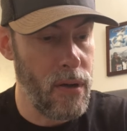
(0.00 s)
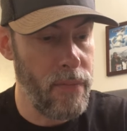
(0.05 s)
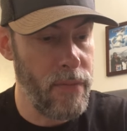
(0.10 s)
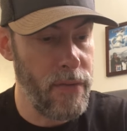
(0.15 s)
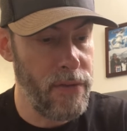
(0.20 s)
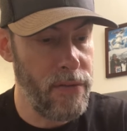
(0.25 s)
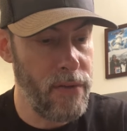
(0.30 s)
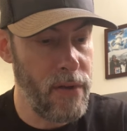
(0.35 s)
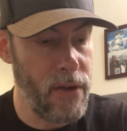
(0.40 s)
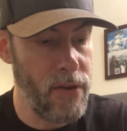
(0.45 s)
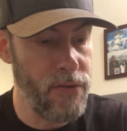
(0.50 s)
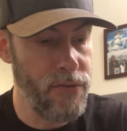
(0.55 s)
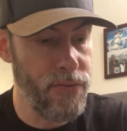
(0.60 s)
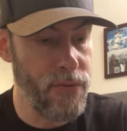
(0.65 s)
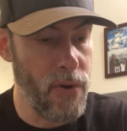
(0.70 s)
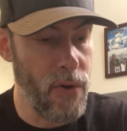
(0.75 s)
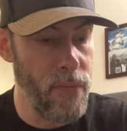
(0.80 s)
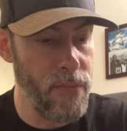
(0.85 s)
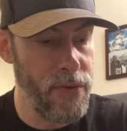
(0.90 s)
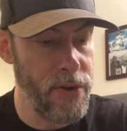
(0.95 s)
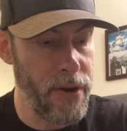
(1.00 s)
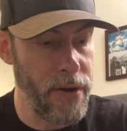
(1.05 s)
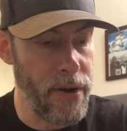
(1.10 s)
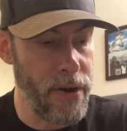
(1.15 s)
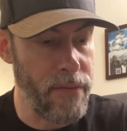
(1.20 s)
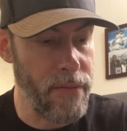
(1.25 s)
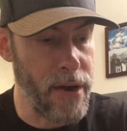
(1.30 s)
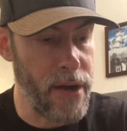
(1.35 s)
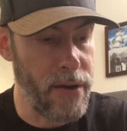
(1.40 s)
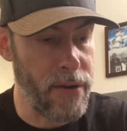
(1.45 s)
This is on Dromedary
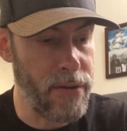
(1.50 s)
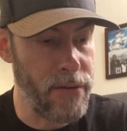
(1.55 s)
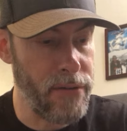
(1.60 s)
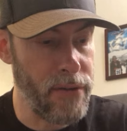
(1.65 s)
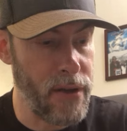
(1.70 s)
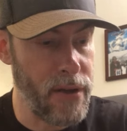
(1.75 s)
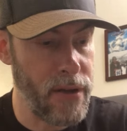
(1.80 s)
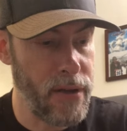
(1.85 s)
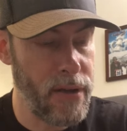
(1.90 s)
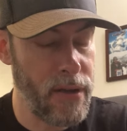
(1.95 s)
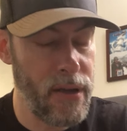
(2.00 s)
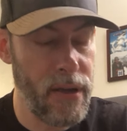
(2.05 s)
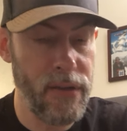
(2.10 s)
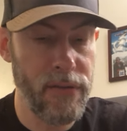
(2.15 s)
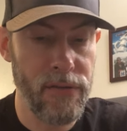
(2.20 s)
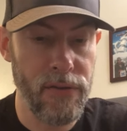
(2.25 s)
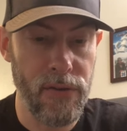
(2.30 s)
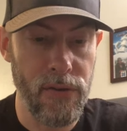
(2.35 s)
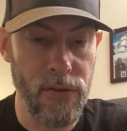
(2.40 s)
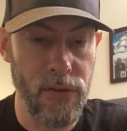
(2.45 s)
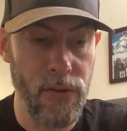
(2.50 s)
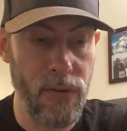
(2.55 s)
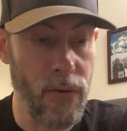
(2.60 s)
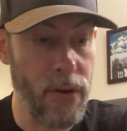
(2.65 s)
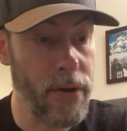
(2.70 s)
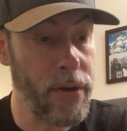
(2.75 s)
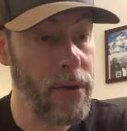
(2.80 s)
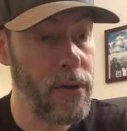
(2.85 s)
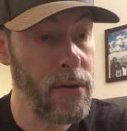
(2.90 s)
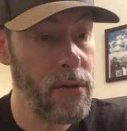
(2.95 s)
Records out of Kingston, New
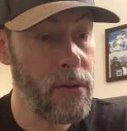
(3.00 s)
York.